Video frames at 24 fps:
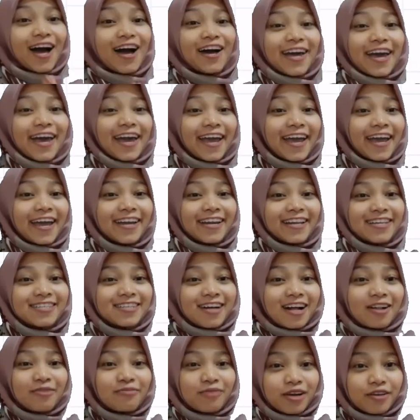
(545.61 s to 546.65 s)
Okay,
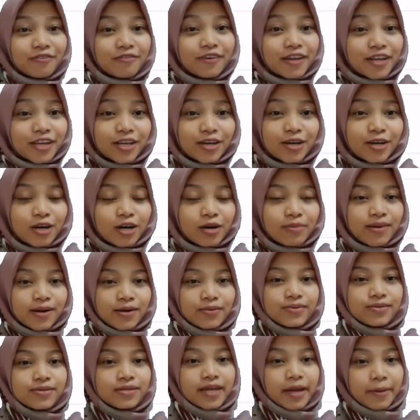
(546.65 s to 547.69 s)
that's all my video
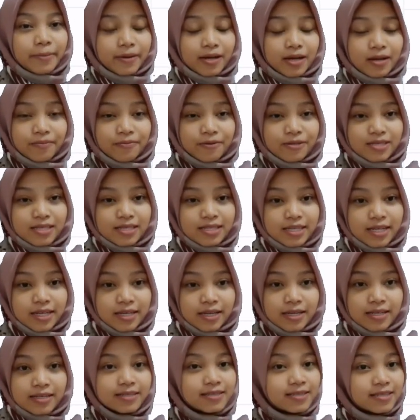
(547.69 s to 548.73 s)
about debt capacity
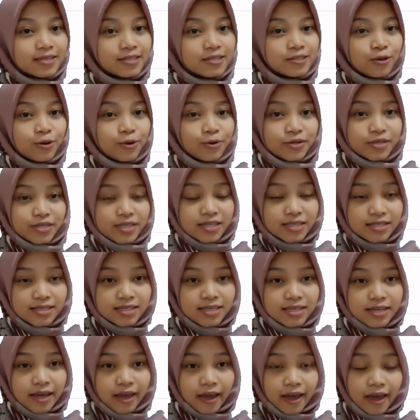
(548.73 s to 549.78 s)
analysis or
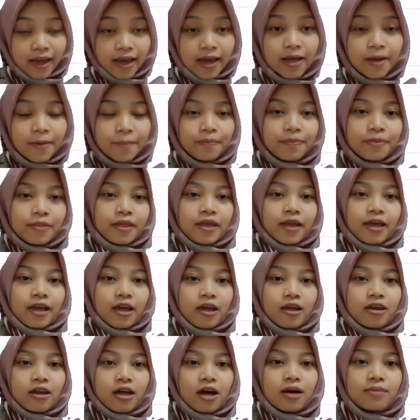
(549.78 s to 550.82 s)
DCE,
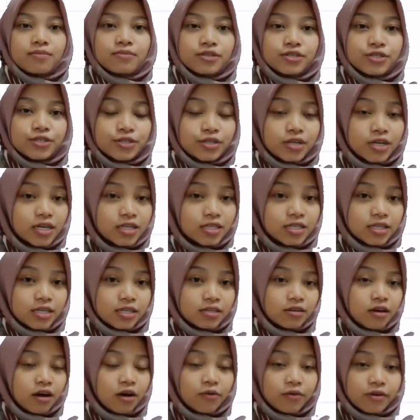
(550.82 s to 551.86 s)
and I'm sure
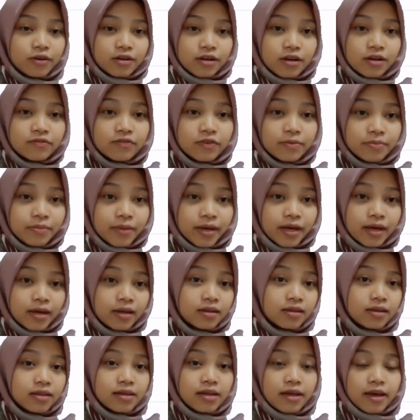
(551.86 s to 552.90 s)
that our
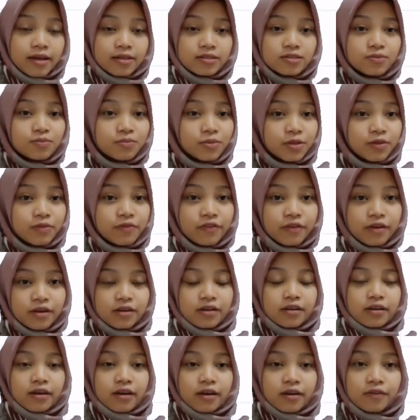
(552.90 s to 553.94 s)
government has been
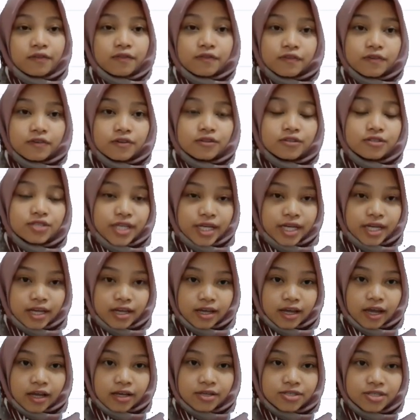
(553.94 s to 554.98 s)
very careful
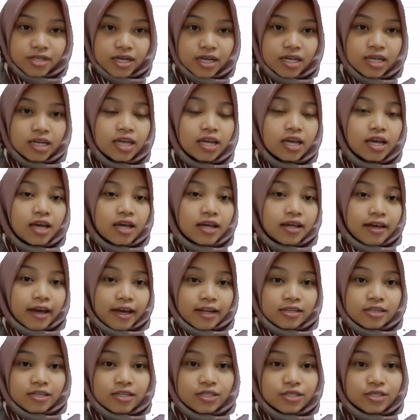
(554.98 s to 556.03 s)
taking action
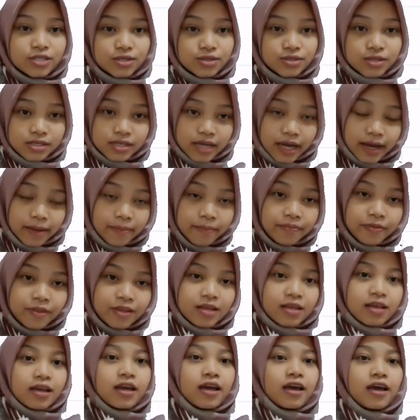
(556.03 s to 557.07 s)
get into the debt,
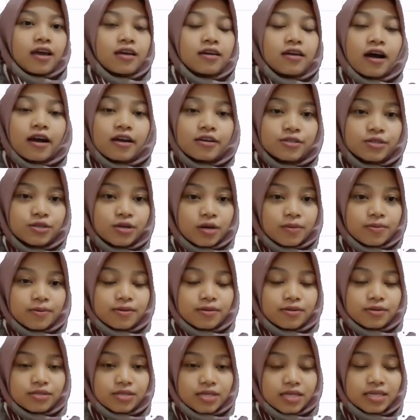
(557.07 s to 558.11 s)
and I do
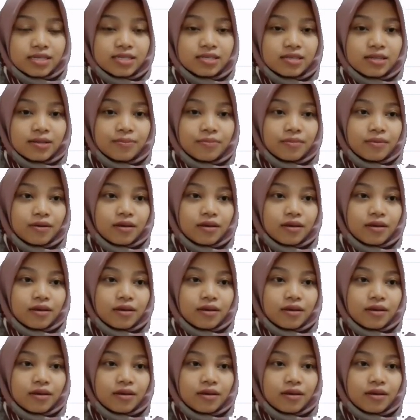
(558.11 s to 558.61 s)
apologize